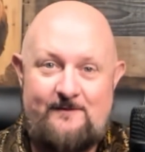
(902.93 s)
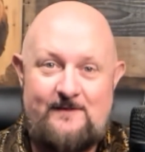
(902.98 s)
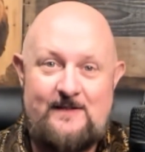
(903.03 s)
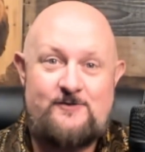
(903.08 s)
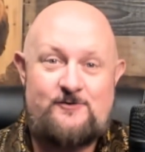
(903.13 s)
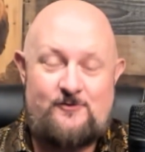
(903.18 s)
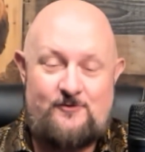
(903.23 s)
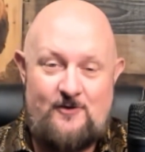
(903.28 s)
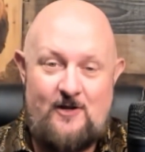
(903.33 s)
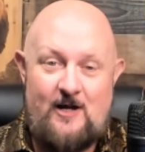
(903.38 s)

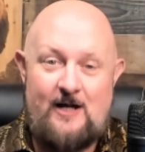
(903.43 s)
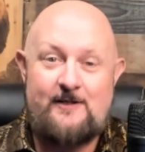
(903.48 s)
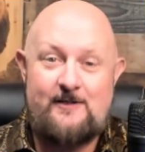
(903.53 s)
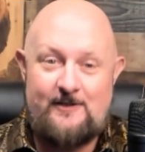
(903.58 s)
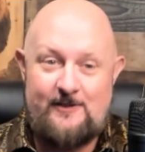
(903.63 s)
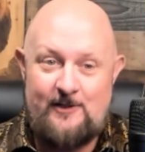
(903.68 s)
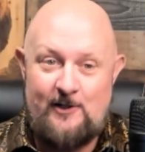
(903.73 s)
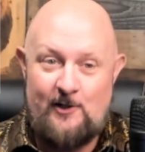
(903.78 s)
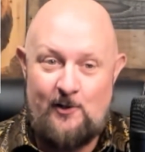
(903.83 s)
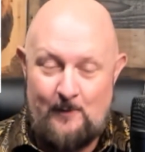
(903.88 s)
Things are not going
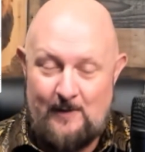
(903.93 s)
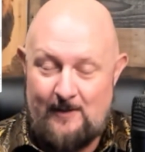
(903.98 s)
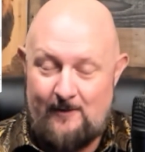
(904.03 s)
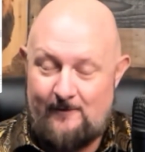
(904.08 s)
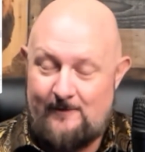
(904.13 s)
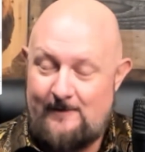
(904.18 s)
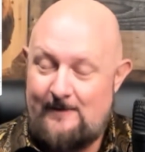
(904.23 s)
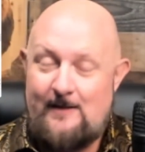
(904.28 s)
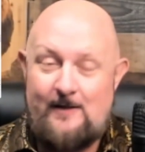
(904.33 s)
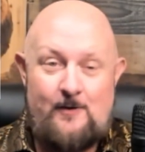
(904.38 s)
to go well.
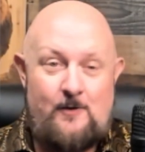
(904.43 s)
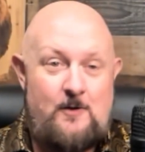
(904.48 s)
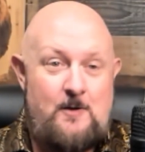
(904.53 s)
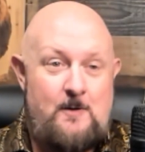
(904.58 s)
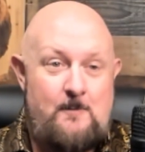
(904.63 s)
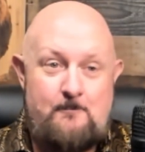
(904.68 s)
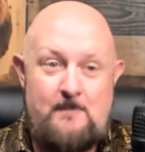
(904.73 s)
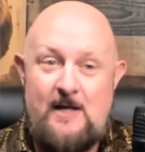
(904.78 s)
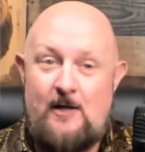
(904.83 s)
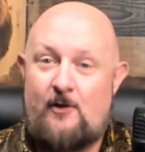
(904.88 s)

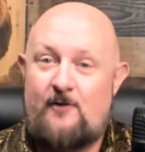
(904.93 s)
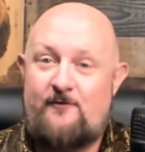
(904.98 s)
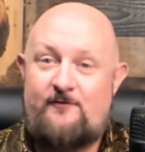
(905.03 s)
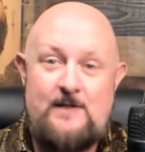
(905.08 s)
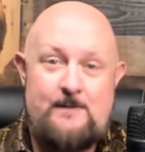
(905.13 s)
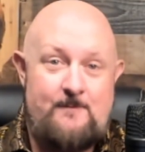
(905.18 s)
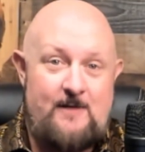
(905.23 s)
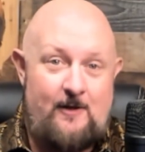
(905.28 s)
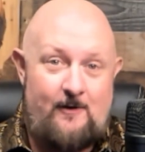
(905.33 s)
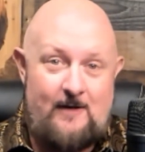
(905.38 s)
Male or
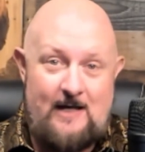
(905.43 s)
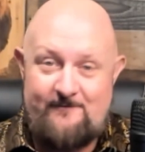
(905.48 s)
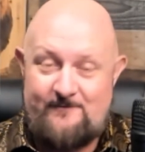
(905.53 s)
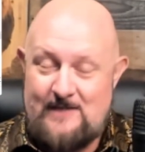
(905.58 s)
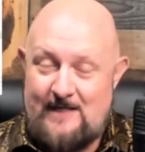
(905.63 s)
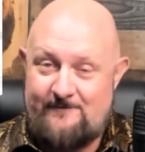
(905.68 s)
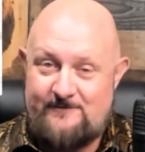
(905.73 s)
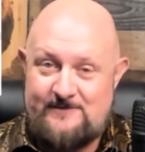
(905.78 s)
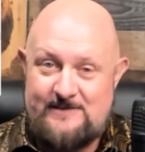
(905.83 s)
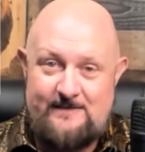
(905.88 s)
female,
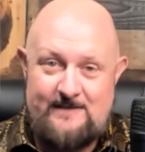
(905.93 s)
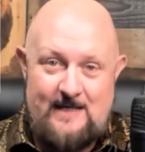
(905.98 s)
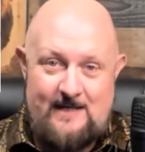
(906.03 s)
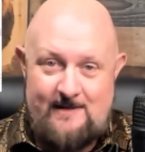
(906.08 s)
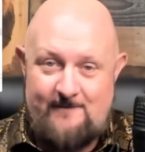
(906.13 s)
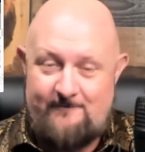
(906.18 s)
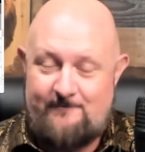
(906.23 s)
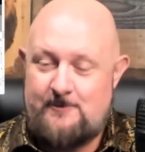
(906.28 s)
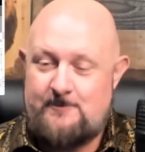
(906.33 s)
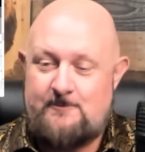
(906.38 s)
I've seen that.
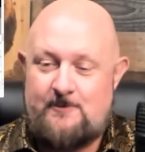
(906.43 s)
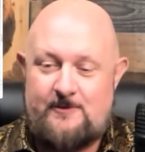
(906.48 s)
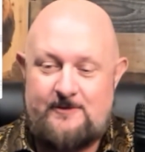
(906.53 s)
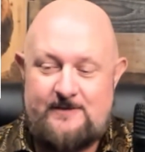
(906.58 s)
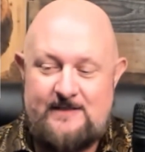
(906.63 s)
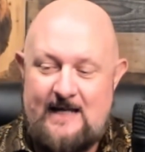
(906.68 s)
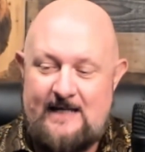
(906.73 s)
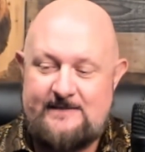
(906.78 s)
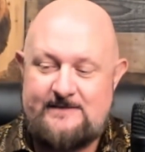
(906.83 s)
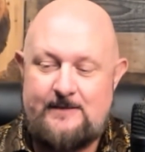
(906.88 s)
I've heard
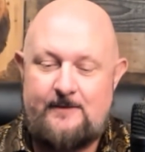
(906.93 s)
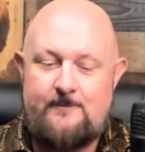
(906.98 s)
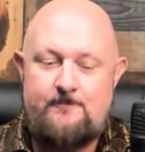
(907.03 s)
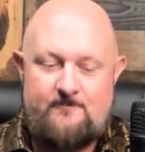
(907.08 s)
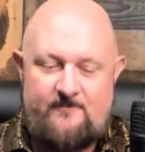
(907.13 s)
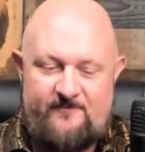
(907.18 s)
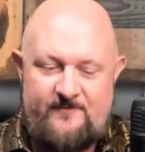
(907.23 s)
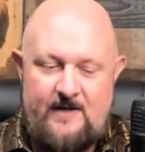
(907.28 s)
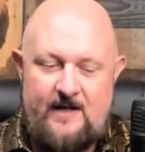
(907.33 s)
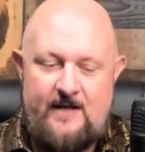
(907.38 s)
guys go,
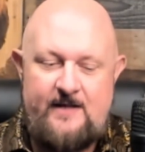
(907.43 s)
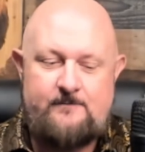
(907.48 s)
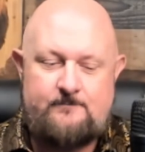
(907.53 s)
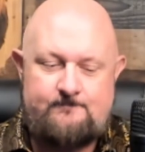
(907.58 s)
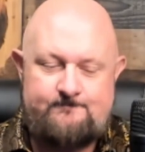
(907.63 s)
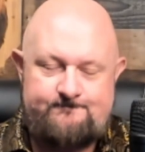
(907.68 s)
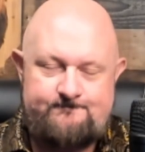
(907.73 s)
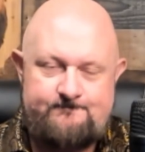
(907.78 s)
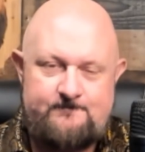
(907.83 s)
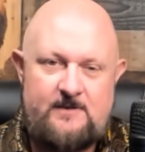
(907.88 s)
fine,
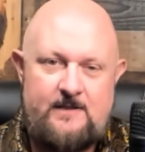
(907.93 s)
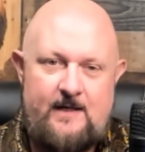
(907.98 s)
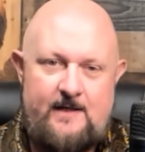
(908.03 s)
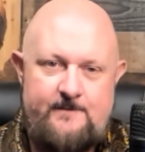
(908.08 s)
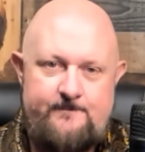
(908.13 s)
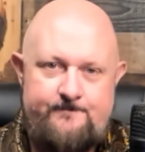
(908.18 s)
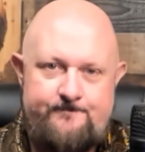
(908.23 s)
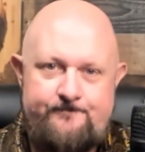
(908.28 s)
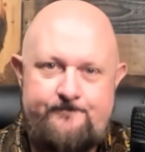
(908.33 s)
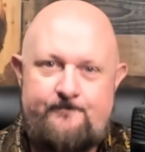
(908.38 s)
okay,
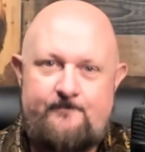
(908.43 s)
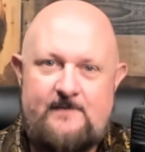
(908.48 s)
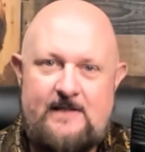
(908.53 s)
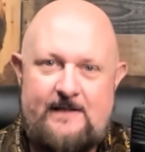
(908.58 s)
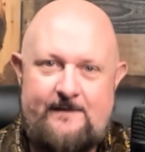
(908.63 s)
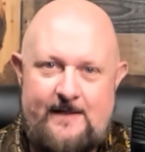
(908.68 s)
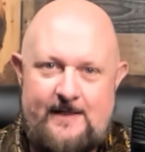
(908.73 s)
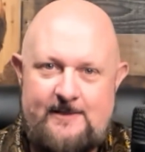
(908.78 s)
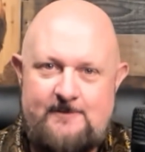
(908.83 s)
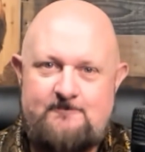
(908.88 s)

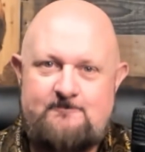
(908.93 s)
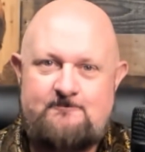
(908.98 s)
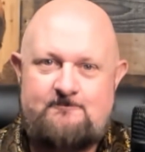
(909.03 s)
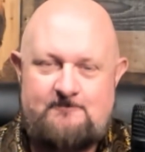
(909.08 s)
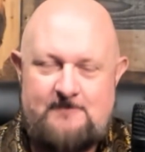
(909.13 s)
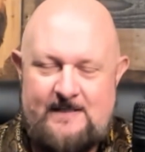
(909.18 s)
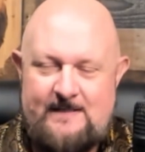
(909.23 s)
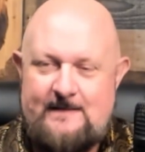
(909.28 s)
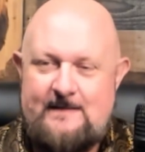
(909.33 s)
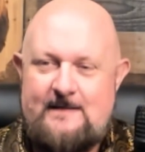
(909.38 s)
and then
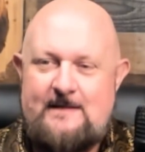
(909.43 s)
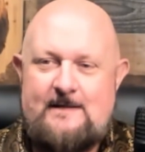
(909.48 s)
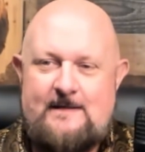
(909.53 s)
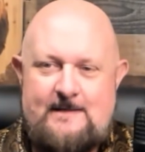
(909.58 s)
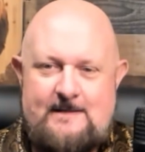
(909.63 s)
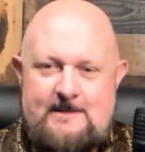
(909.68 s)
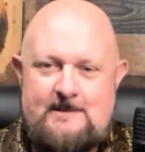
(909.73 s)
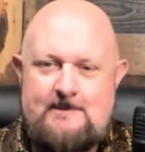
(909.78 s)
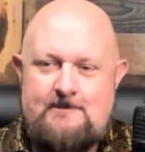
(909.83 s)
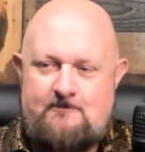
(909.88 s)

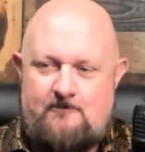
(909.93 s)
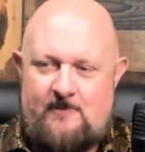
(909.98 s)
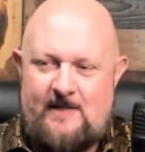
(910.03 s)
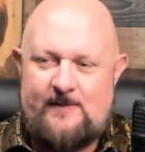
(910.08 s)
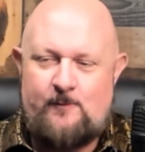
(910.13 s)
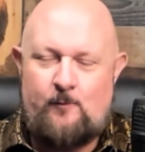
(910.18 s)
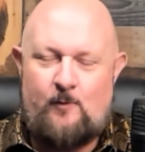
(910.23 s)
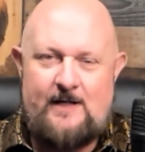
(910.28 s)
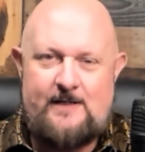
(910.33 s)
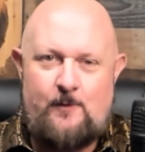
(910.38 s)

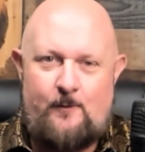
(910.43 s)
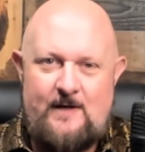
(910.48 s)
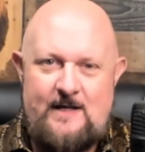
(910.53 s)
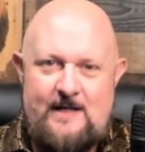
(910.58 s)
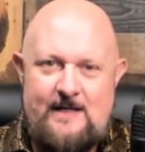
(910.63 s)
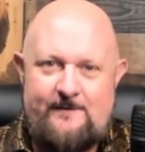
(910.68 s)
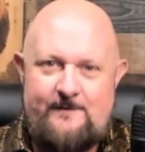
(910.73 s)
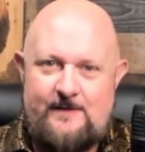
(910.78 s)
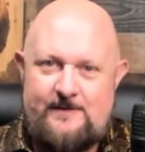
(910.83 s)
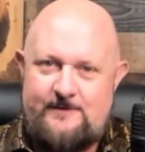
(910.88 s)
like walk
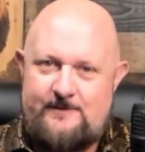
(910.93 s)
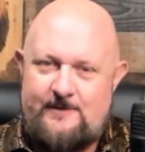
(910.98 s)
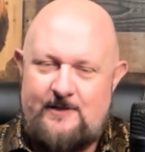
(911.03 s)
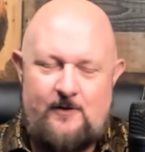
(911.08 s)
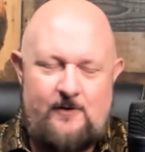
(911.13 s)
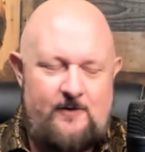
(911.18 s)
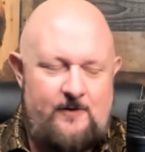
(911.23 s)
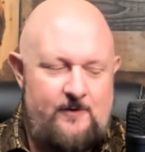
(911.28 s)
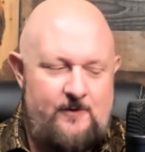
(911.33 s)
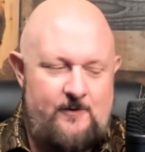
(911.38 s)
away, and then
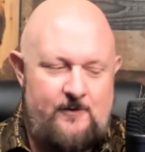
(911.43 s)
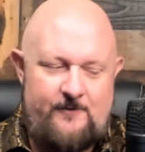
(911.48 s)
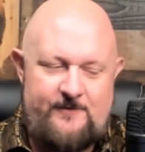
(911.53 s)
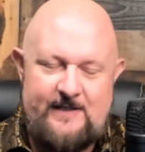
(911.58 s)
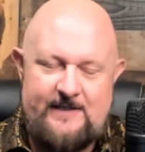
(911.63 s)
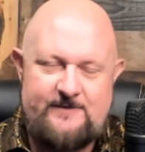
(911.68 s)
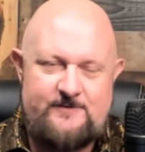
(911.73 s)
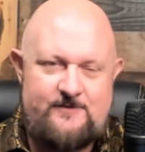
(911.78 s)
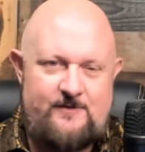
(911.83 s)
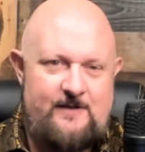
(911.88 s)
oh,
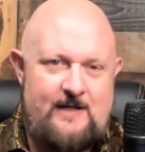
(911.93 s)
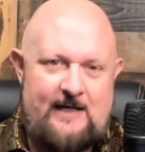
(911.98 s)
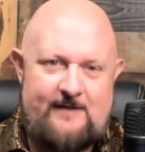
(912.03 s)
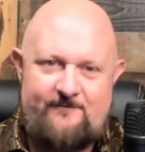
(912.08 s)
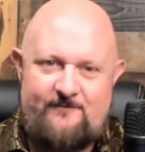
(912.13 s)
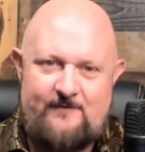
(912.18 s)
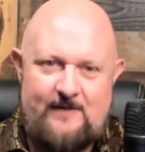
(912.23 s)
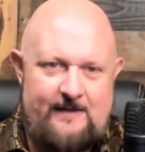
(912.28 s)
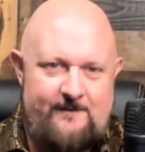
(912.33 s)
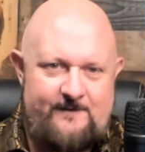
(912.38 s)
things are not
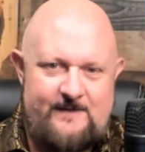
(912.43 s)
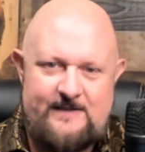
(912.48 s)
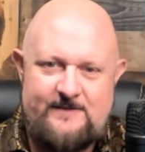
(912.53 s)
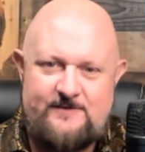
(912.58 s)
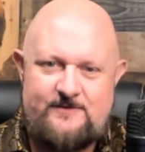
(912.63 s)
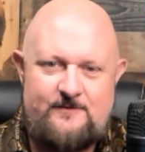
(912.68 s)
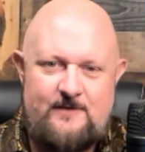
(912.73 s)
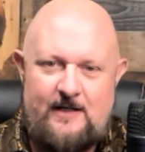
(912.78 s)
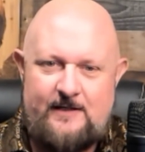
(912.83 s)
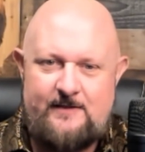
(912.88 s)
fine. Things
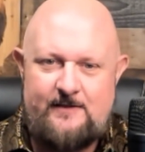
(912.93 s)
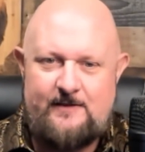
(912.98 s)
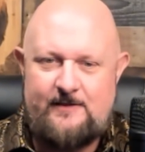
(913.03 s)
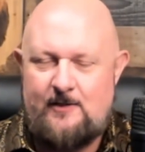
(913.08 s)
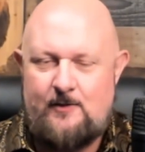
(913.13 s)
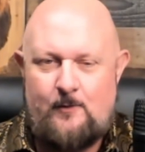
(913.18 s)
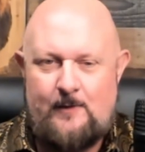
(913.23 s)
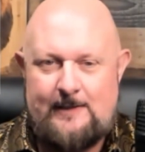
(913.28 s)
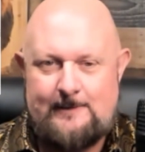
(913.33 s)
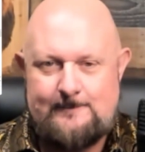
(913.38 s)
are not going to
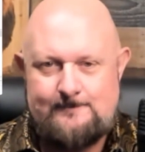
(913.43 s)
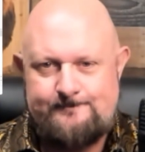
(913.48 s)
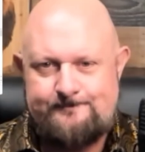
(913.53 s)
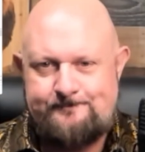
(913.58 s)
go well.